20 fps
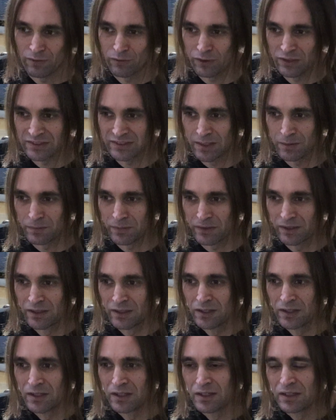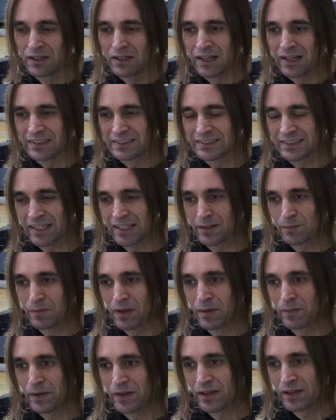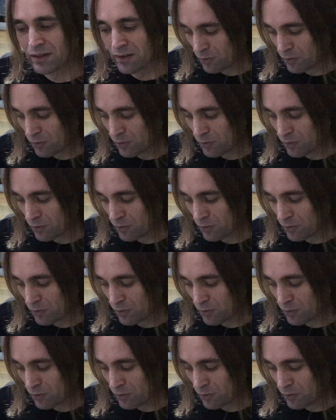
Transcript: for example, set it maybe